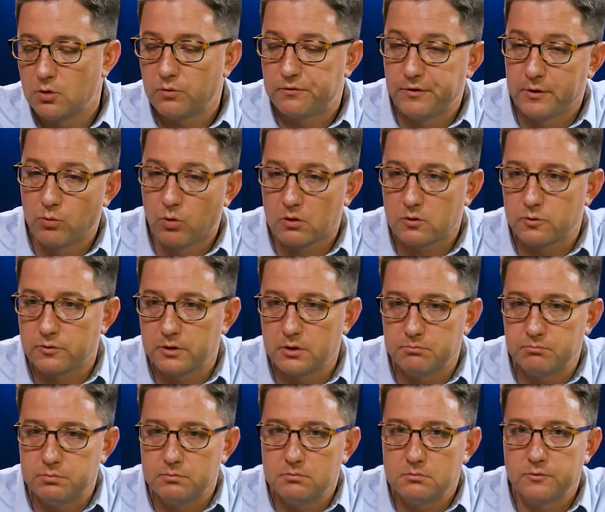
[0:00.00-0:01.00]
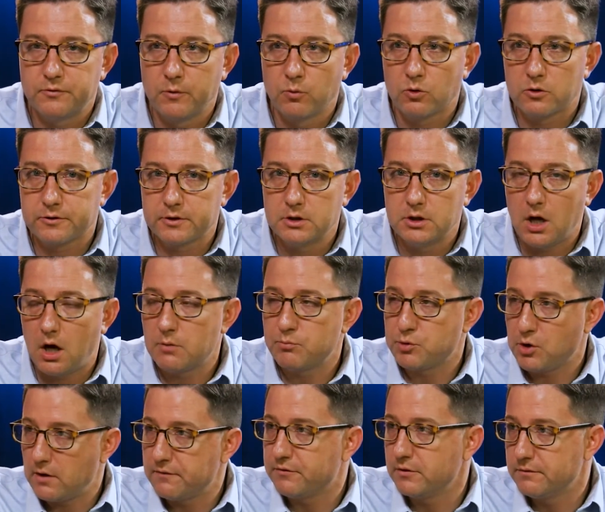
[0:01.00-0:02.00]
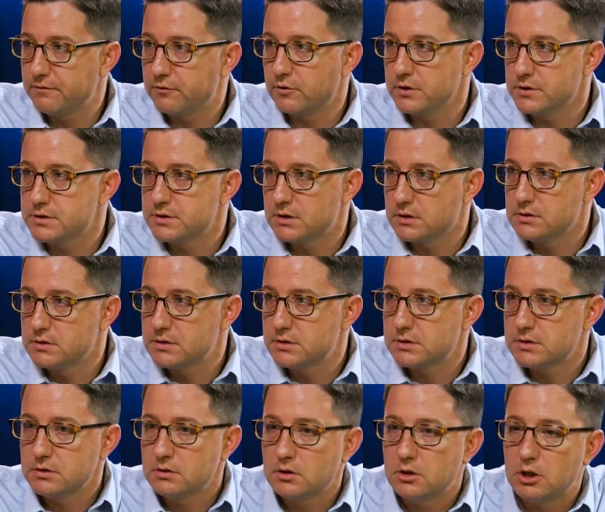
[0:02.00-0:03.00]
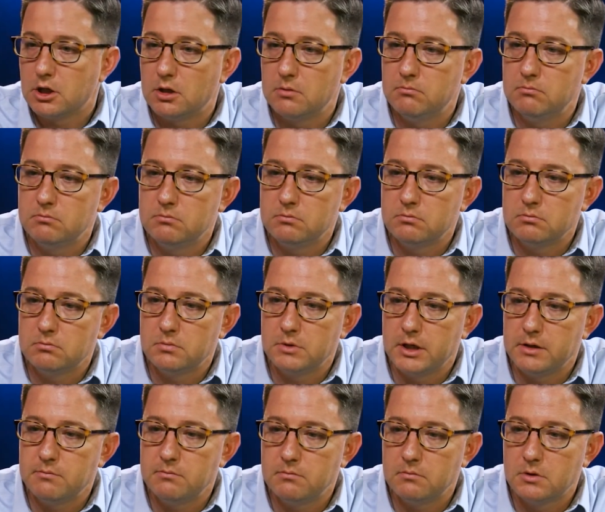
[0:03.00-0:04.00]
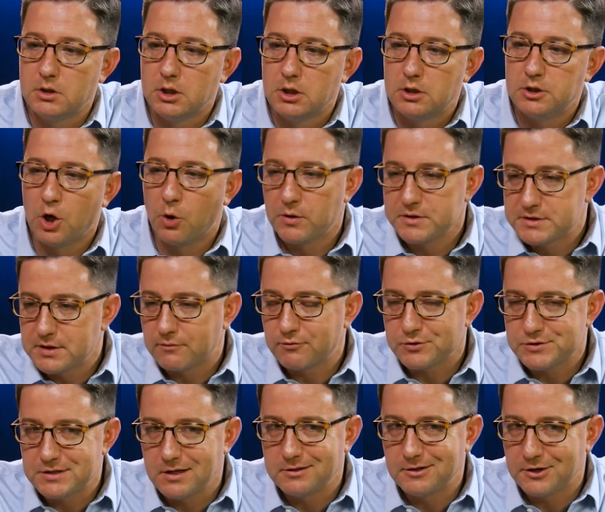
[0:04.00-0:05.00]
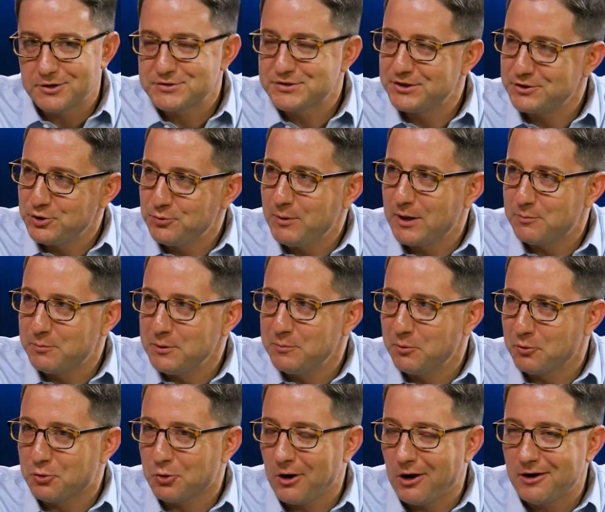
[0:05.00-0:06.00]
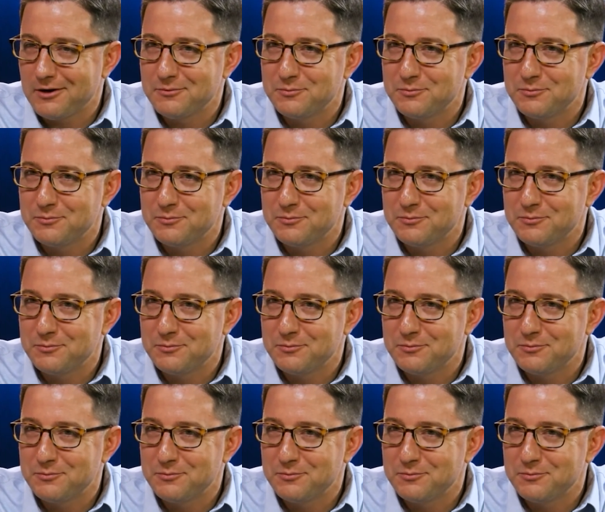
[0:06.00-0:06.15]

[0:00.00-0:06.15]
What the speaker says: if we work with a nonprofit, for instance, and no one's ever said to us, "Can you make people cry?"